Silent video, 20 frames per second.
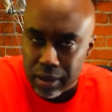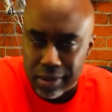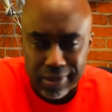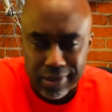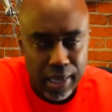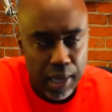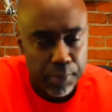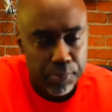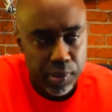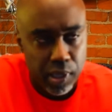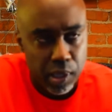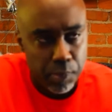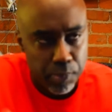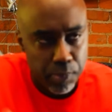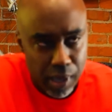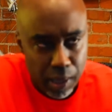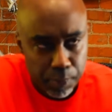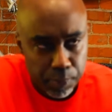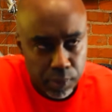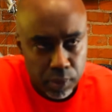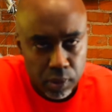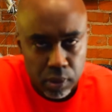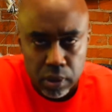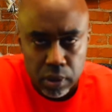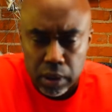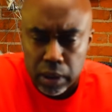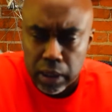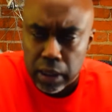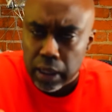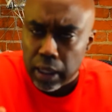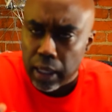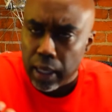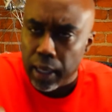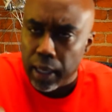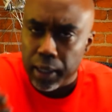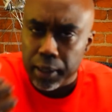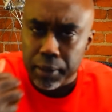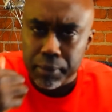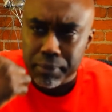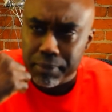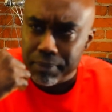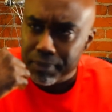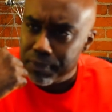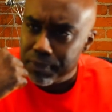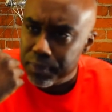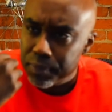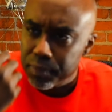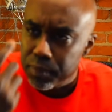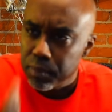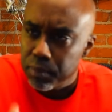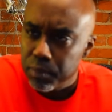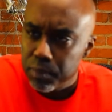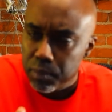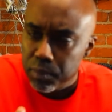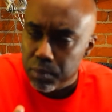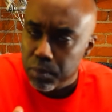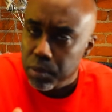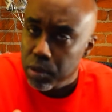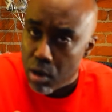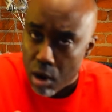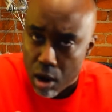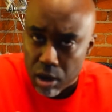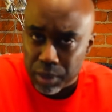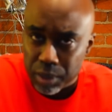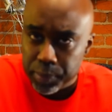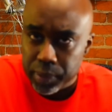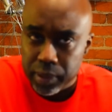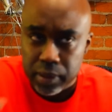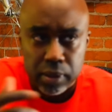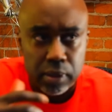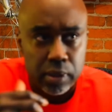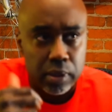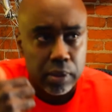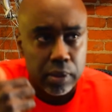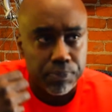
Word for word: It's got pink pepper, um, cardamom.